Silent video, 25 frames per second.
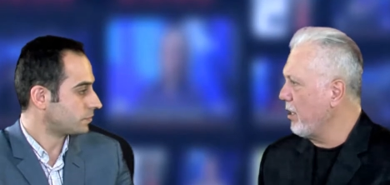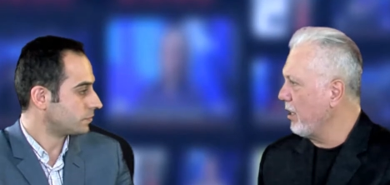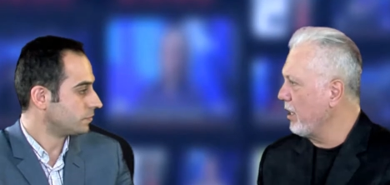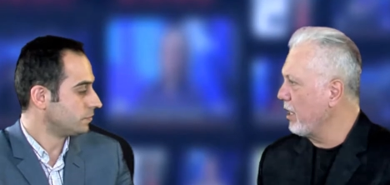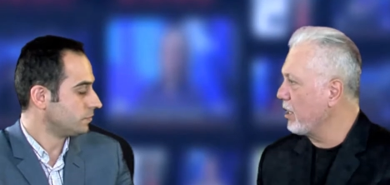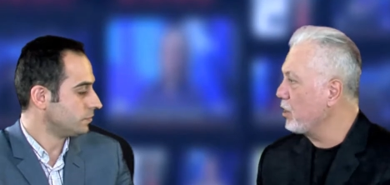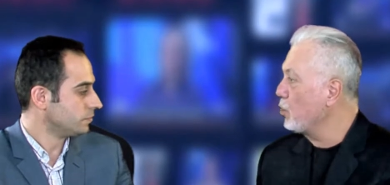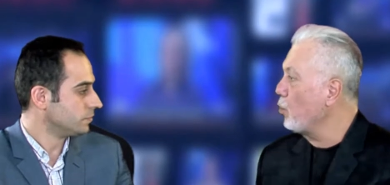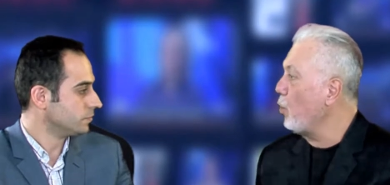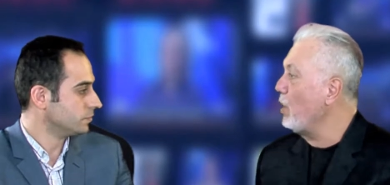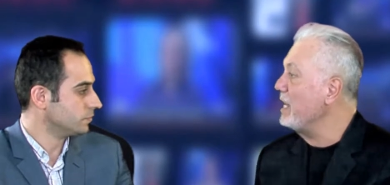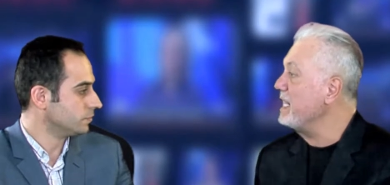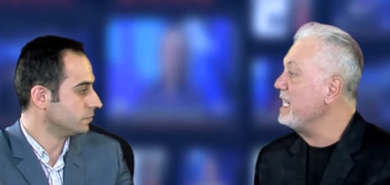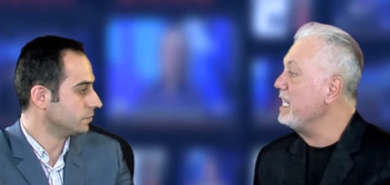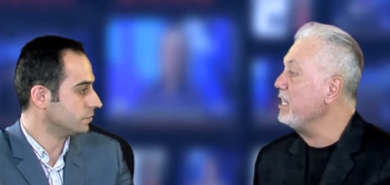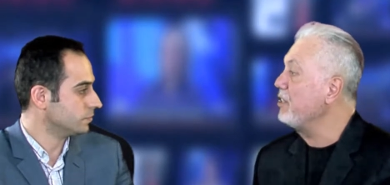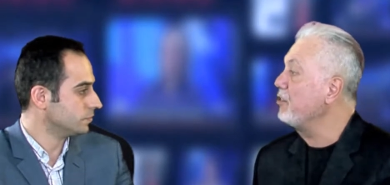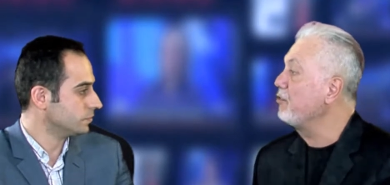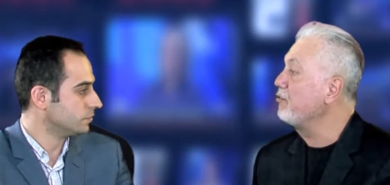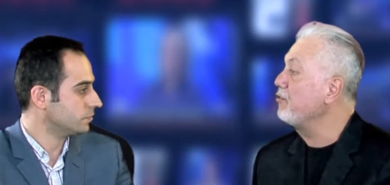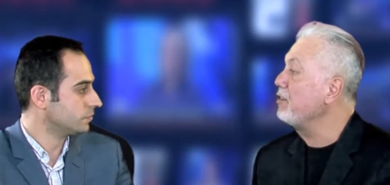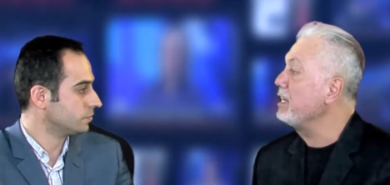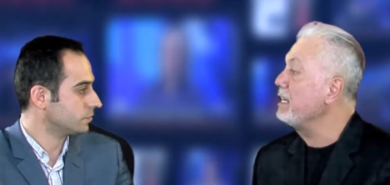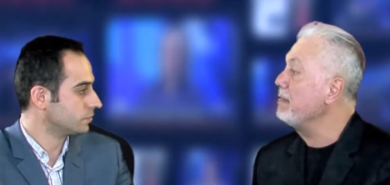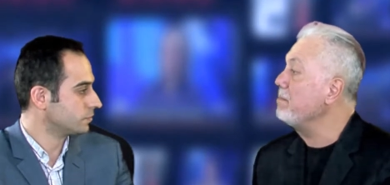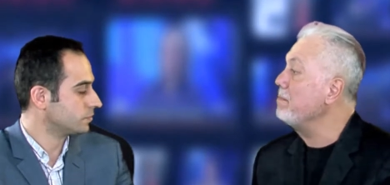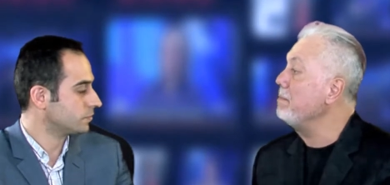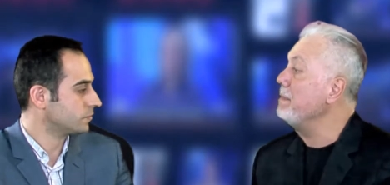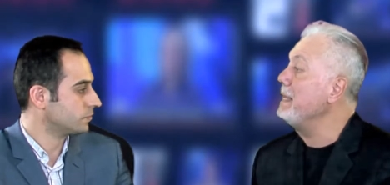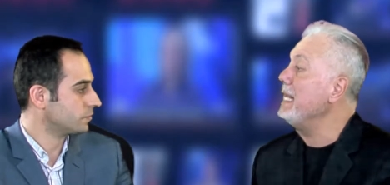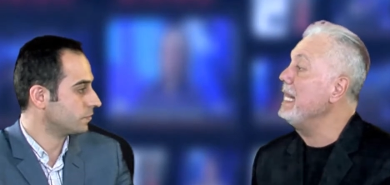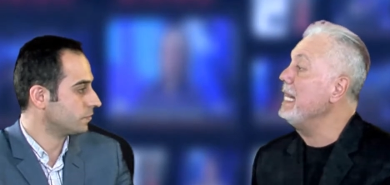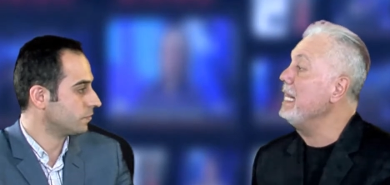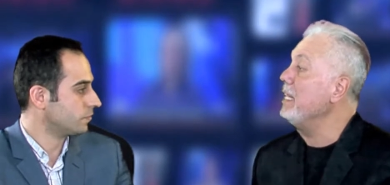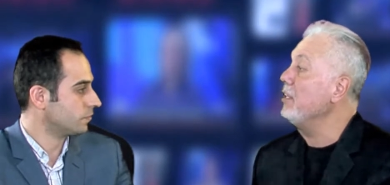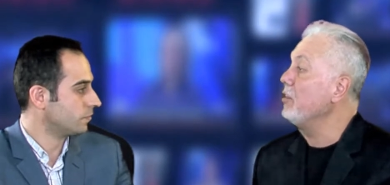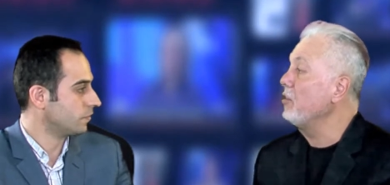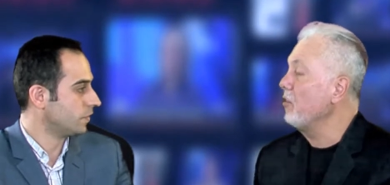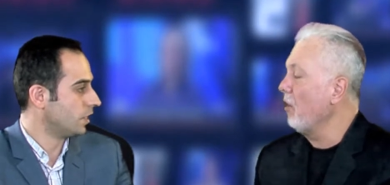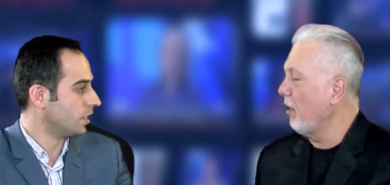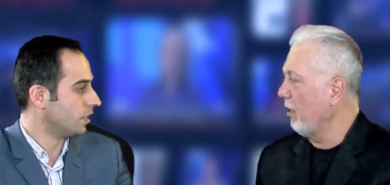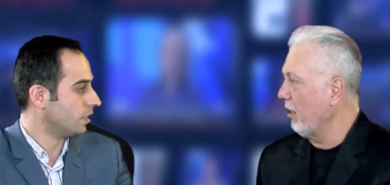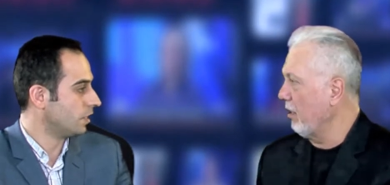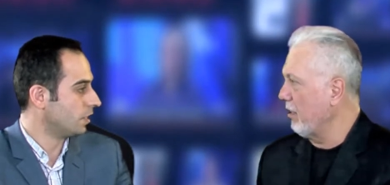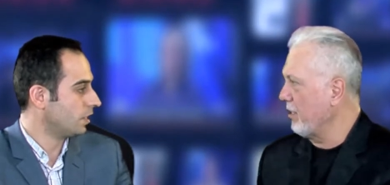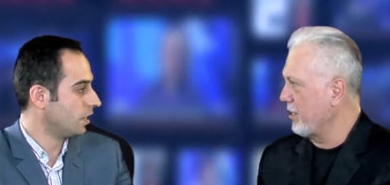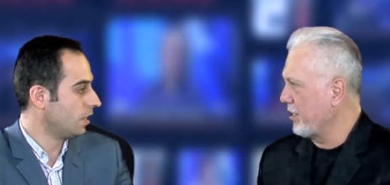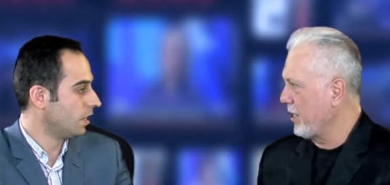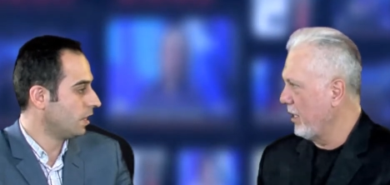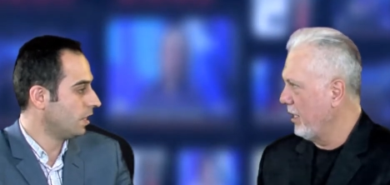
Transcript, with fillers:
Speaker 1: at $23 million. Yeah.